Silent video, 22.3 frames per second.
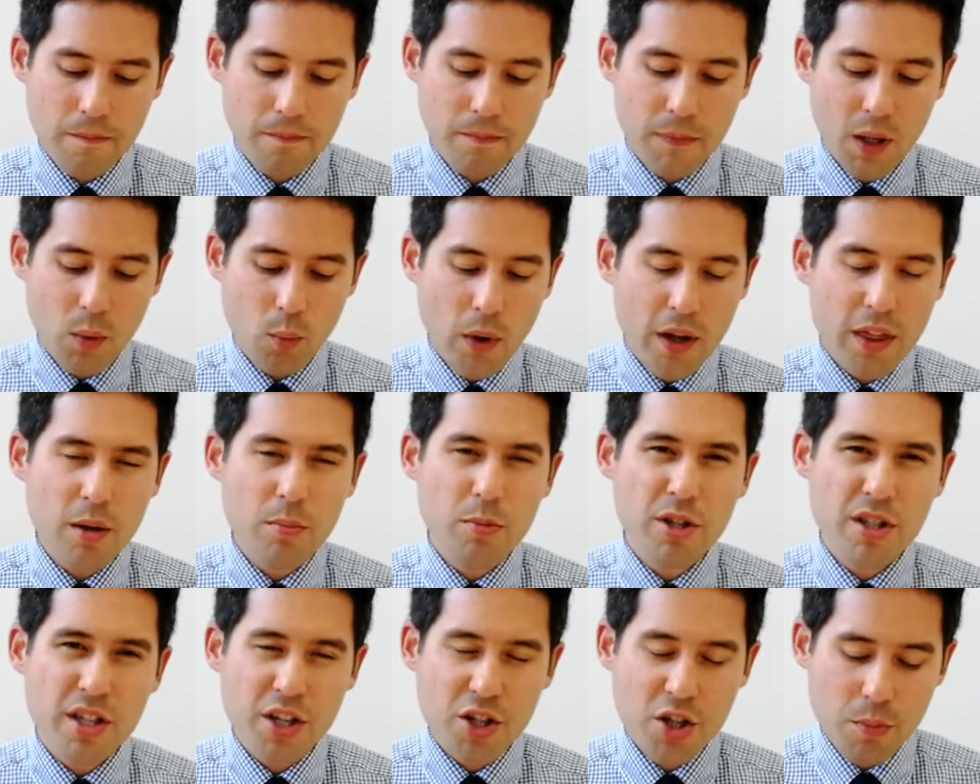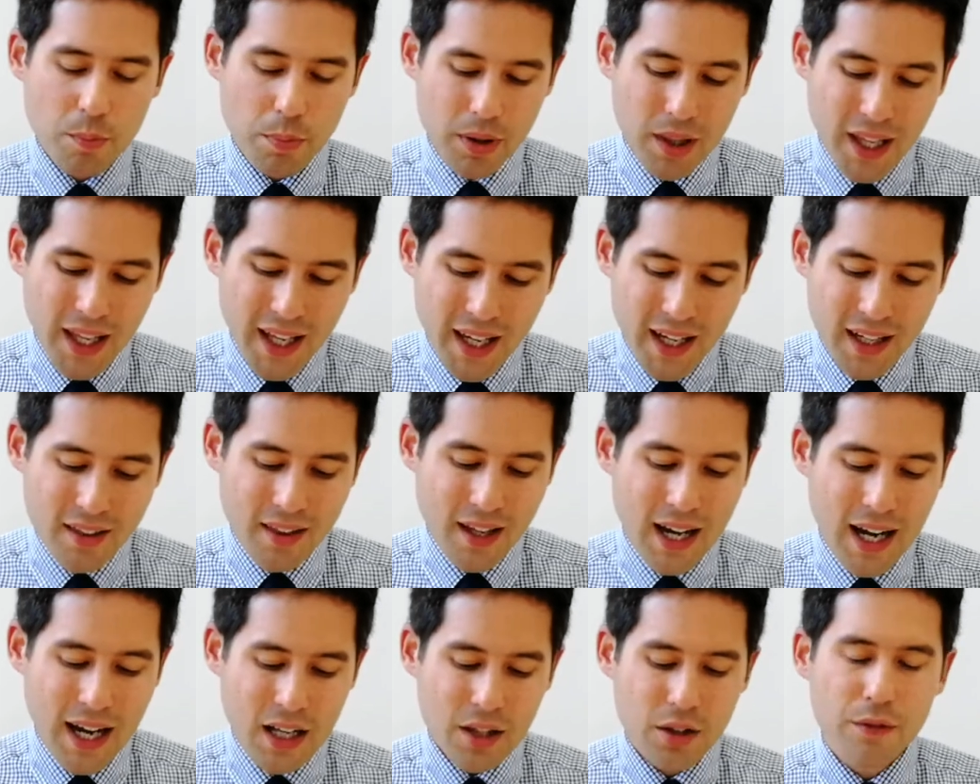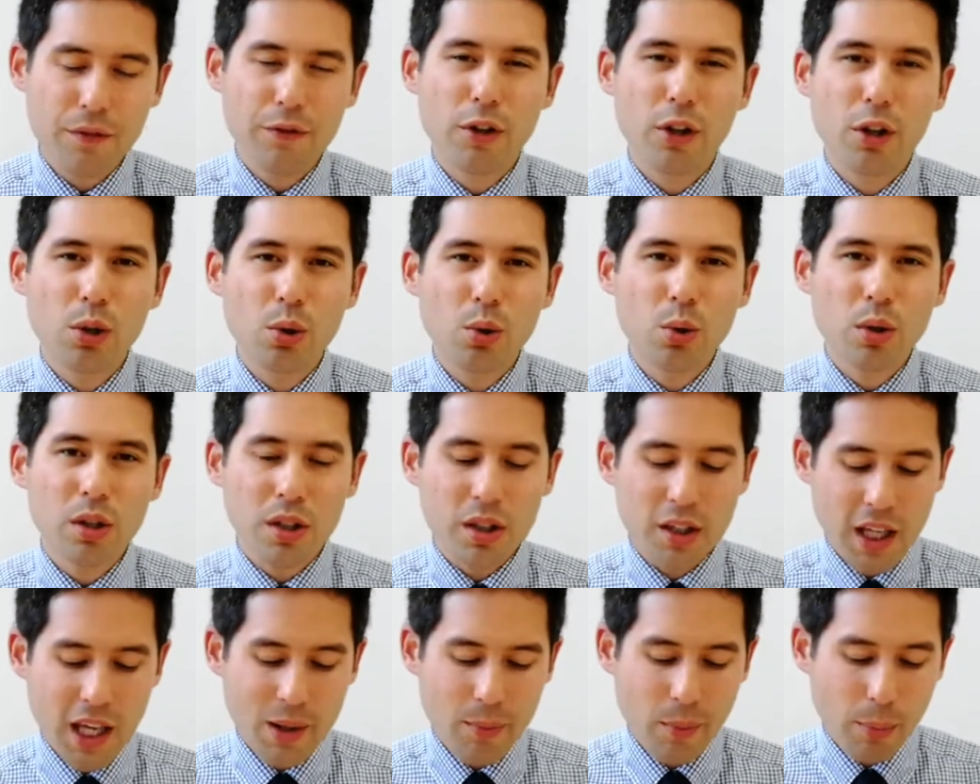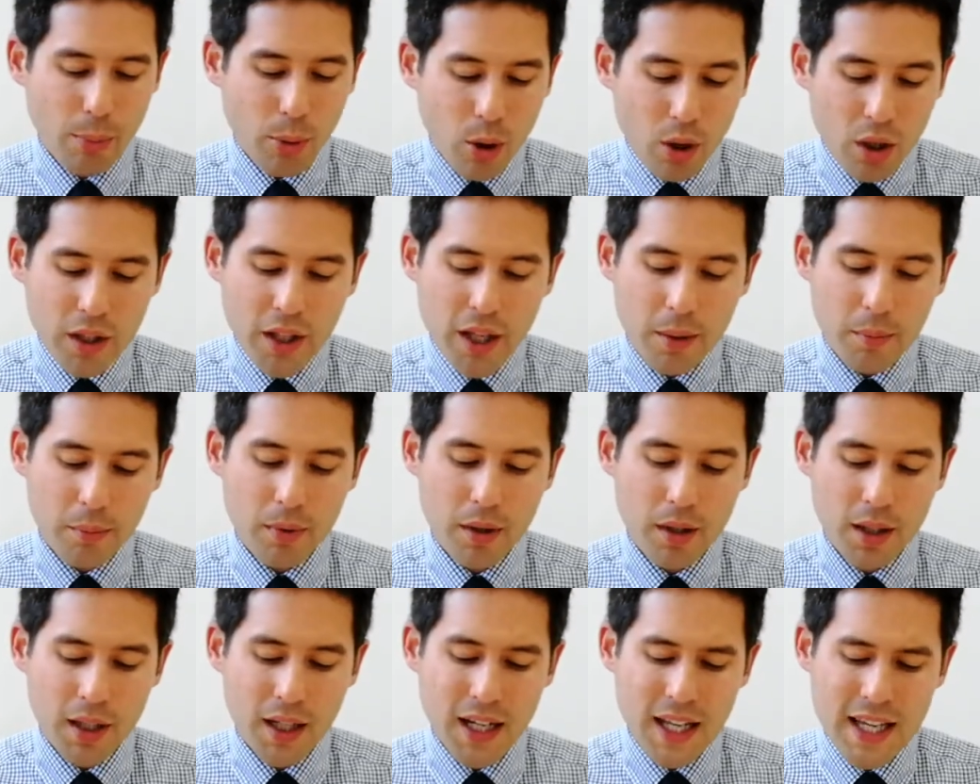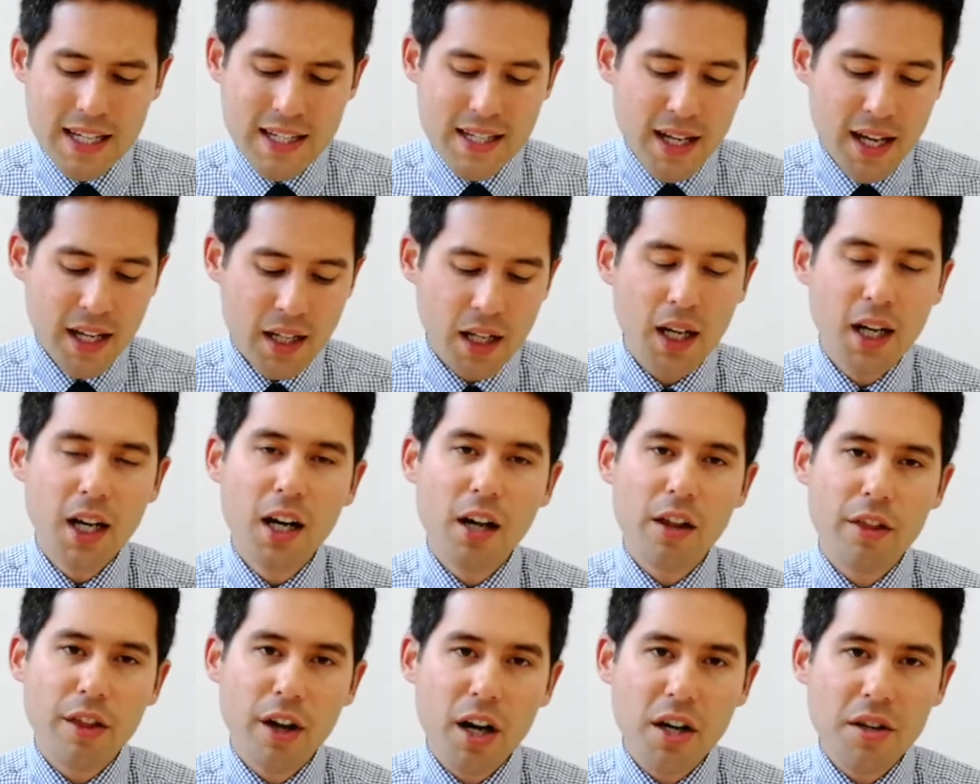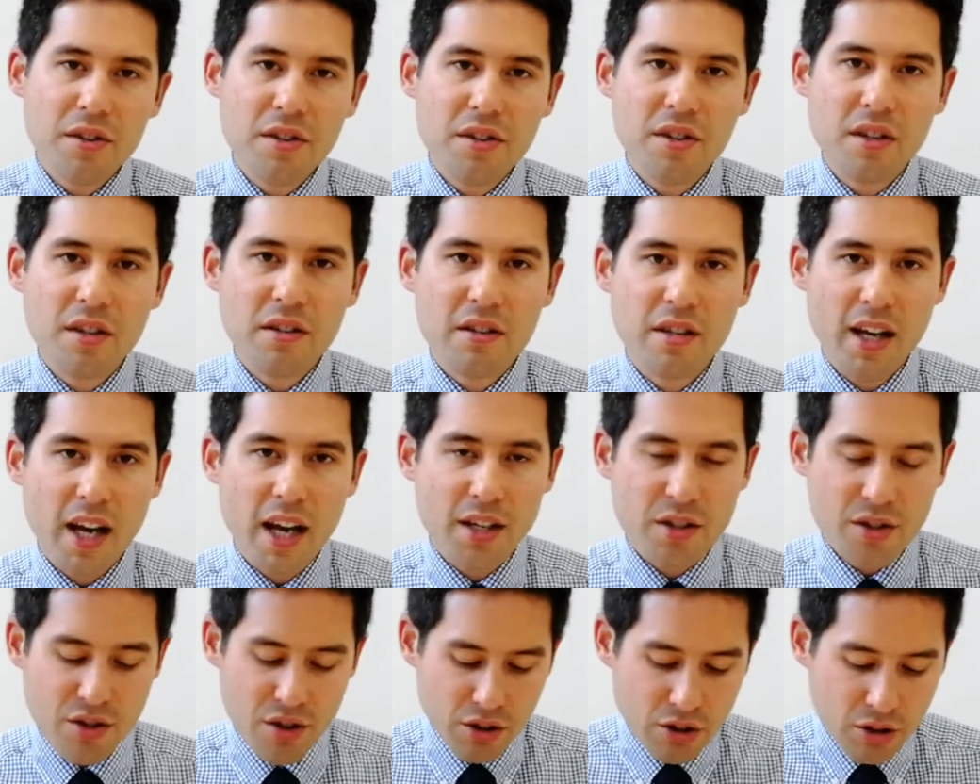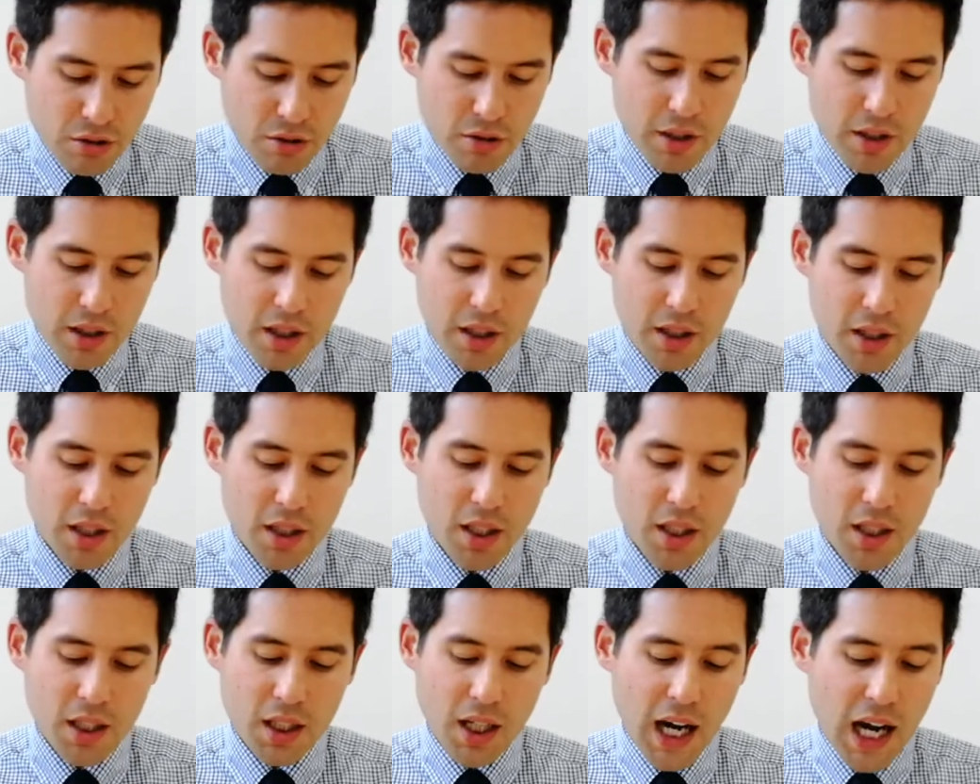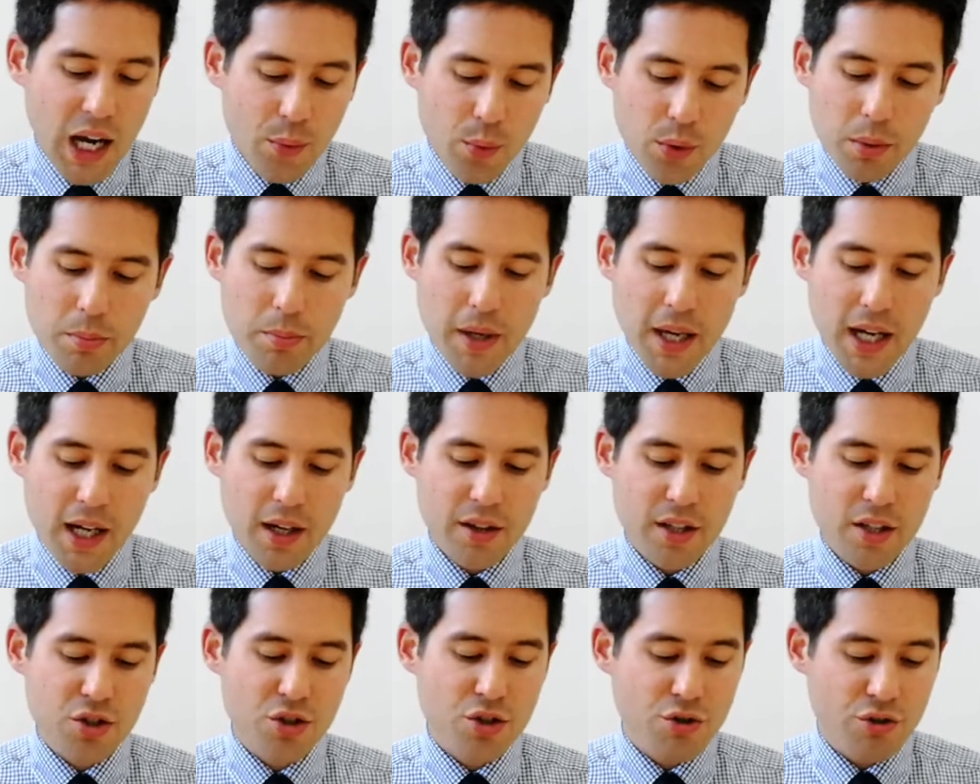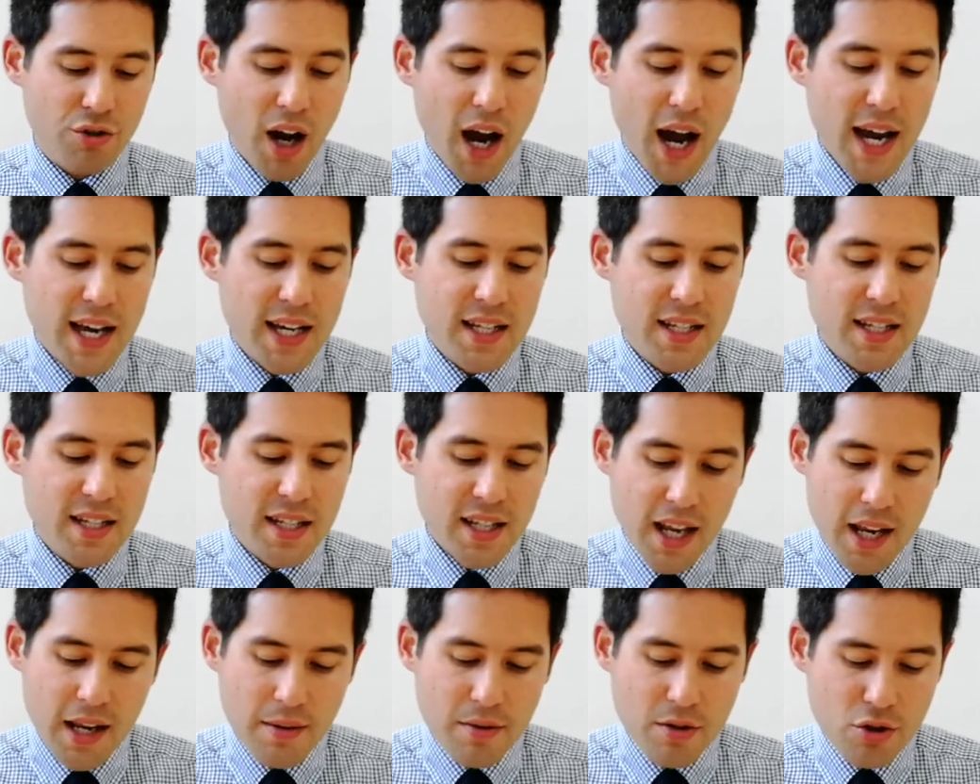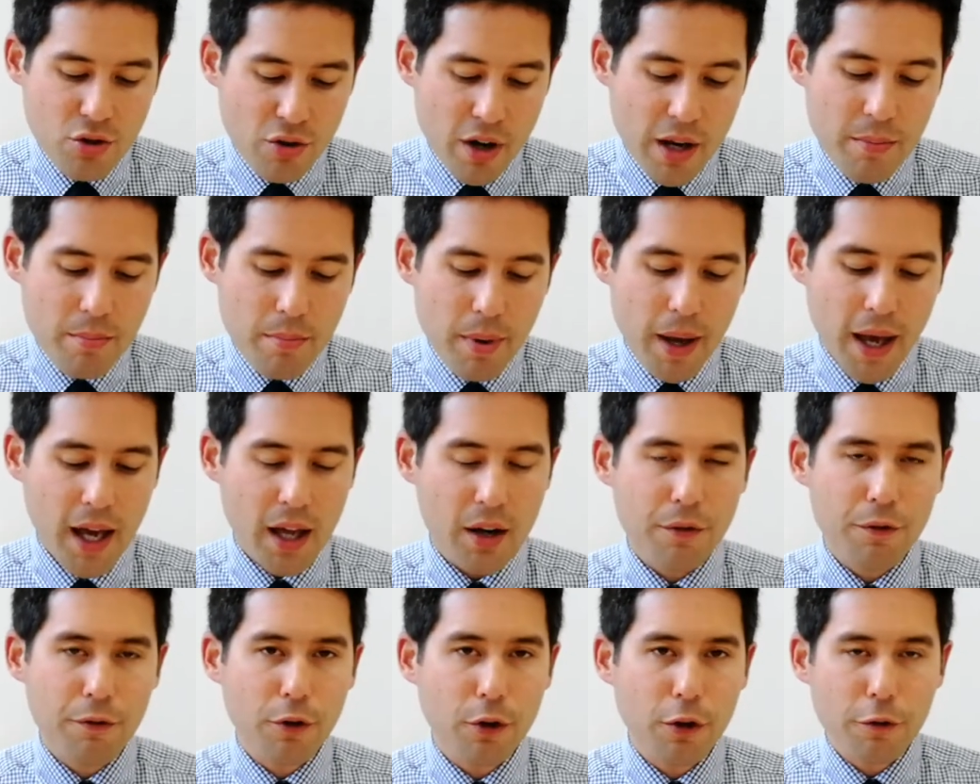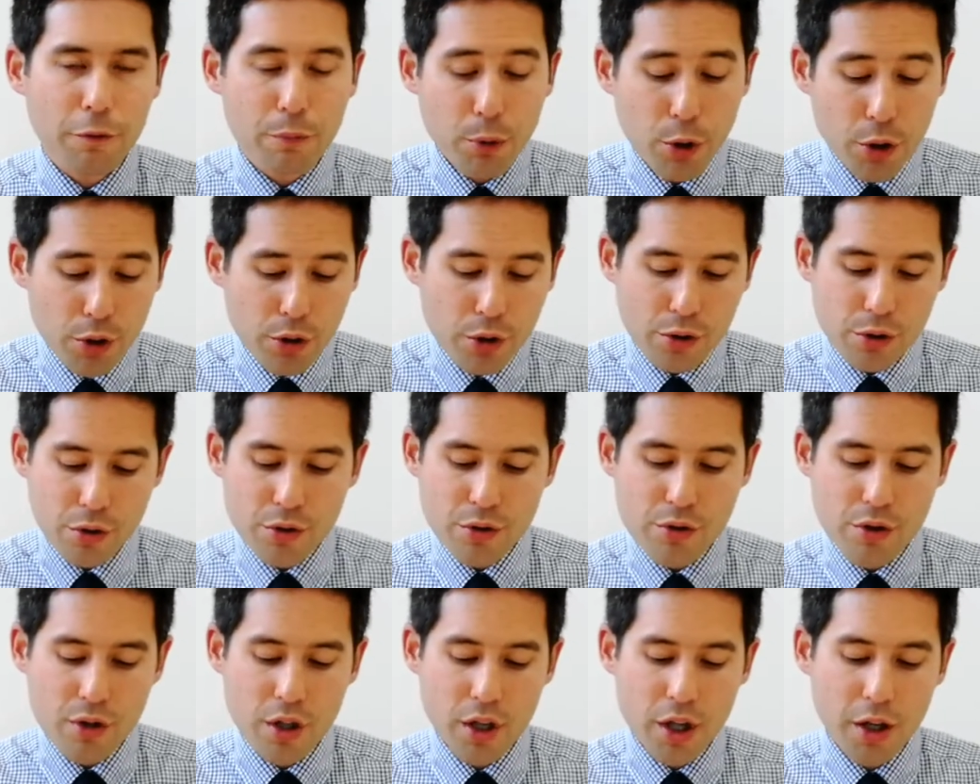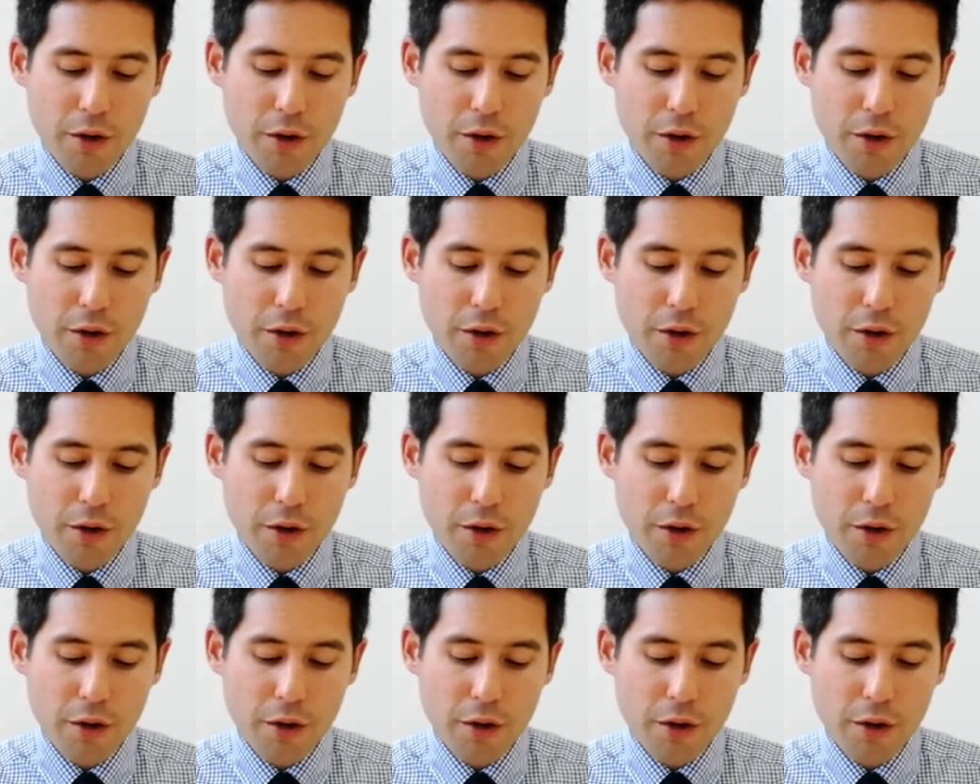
And when the musician played, the hand of the Lord came upon him, and he said, "Thus says the Lord, I will make this dry stream bed full of pools.